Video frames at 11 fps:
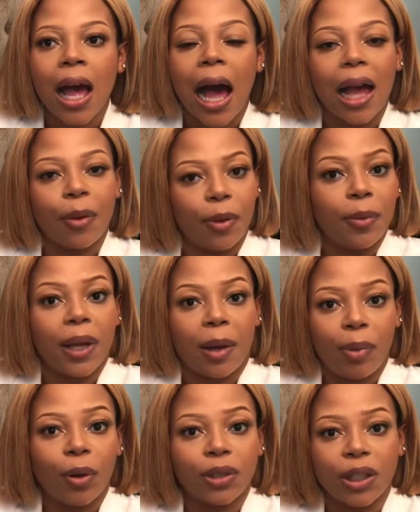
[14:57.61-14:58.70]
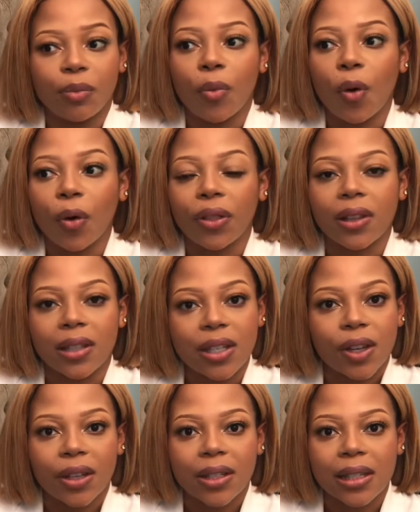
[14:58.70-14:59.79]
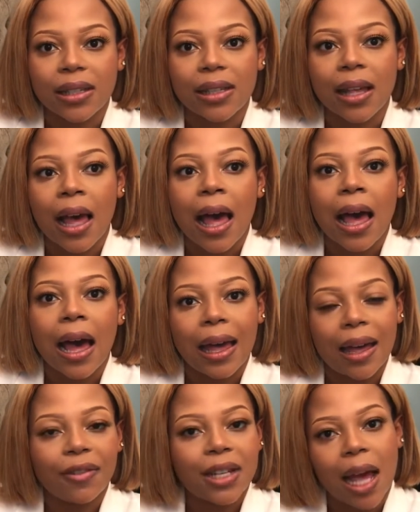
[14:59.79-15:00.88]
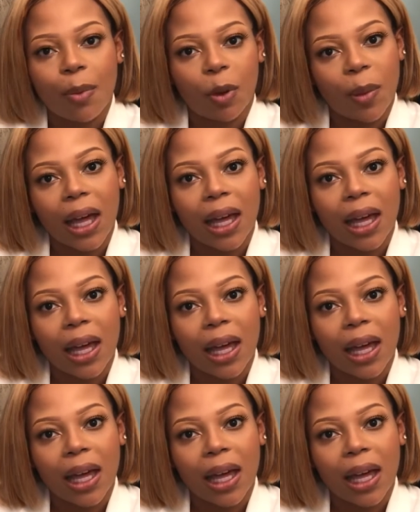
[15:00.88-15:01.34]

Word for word: I will be uploading more this year since I have time on my